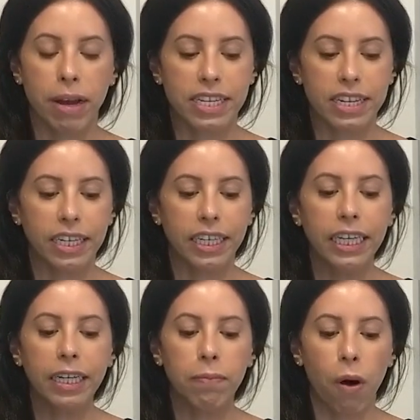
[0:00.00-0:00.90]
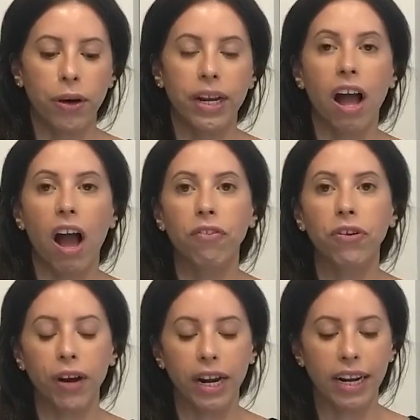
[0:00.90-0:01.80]
makes it a key component of
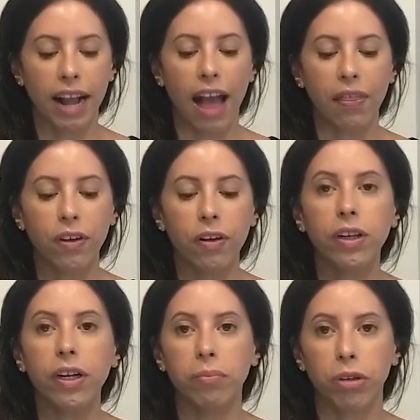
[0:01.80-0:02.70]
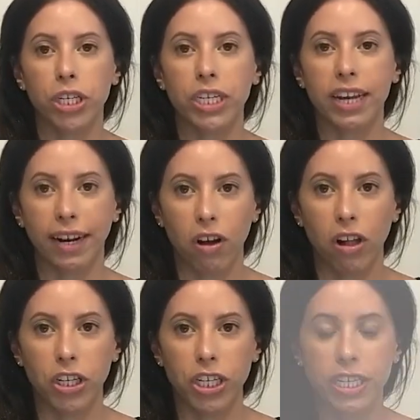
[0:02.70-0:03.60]
creating ethical emerging
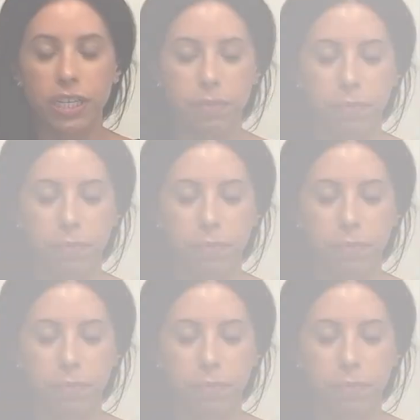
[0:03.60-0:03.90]
technologies.